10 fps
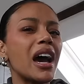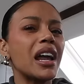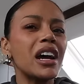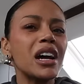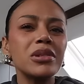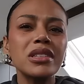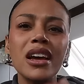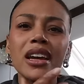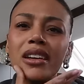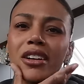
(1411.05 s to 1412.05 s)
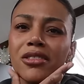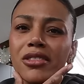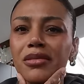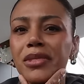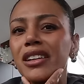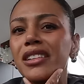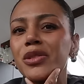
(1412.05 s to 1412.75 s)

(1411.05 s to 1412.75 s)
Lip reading: And I was like, hold on a minute,